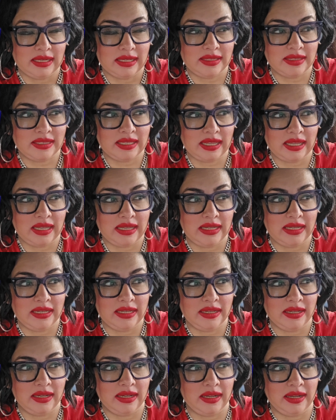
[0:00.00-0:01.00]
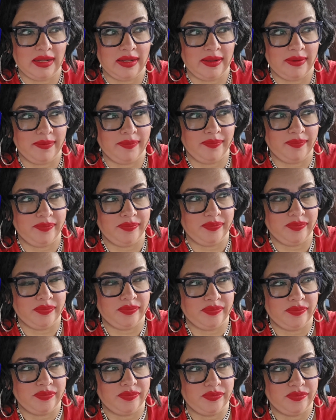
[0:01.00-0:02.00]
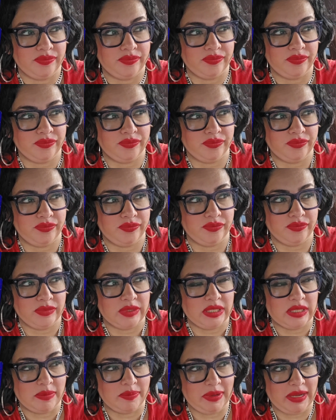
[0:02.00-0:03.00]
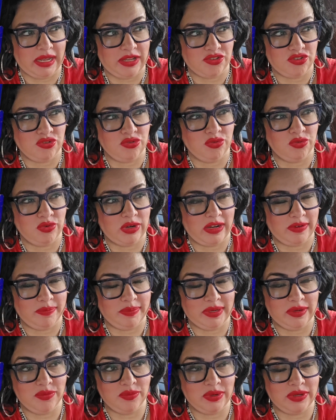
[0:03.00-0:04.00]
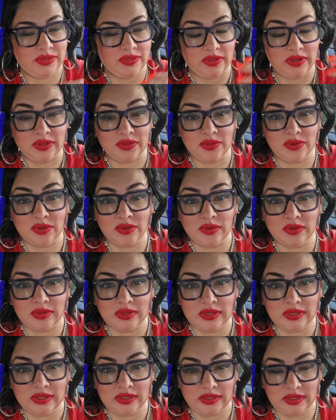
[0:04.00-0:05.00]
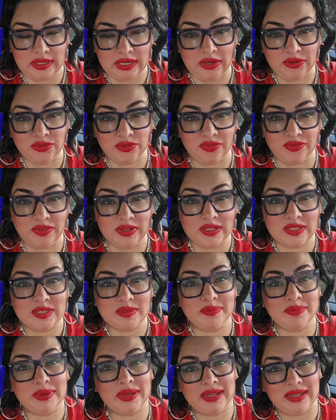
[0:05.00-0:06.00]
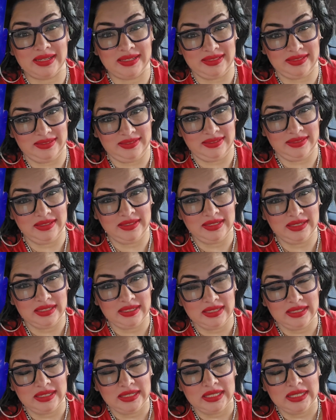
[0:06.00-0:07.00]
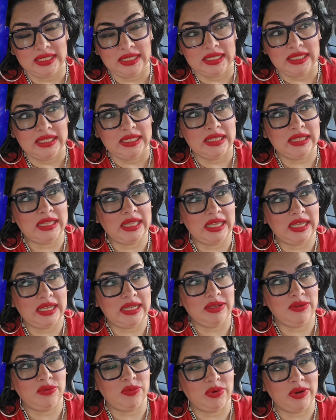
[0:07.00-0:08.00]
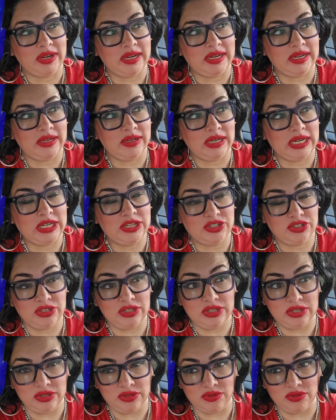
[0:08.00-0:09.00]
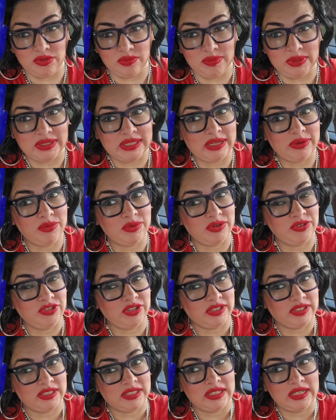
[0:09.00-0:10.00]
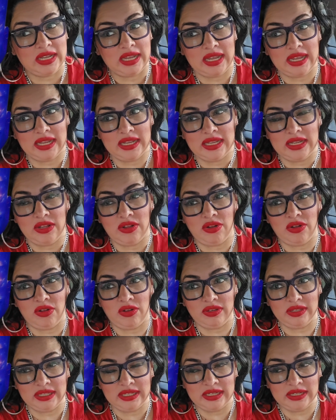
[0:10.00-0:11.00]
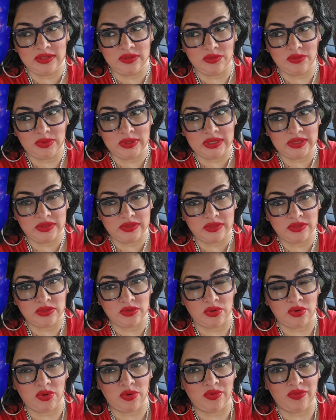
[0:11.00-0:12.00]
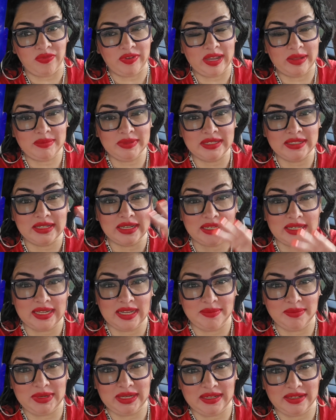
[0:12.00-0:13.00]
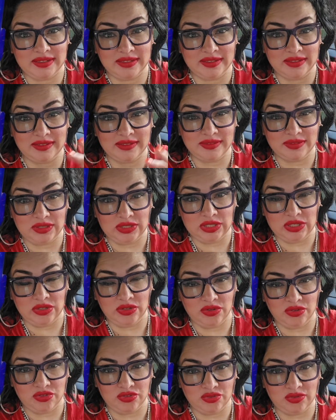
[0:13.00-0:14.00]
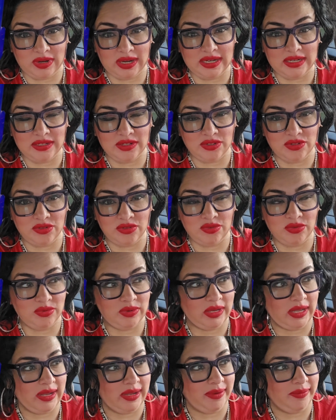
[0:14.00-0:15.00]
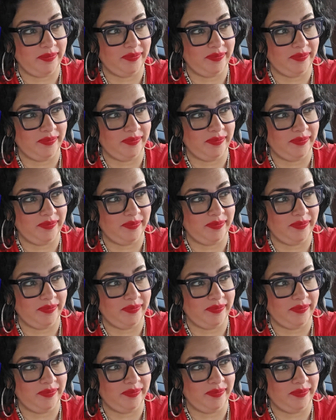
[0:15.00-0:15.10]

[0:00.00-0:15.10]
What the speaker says: Let's say in the past you had been with other counterfeits, but they weren't into you, but they were just not all in with the whole family dynamic, you know, trying to do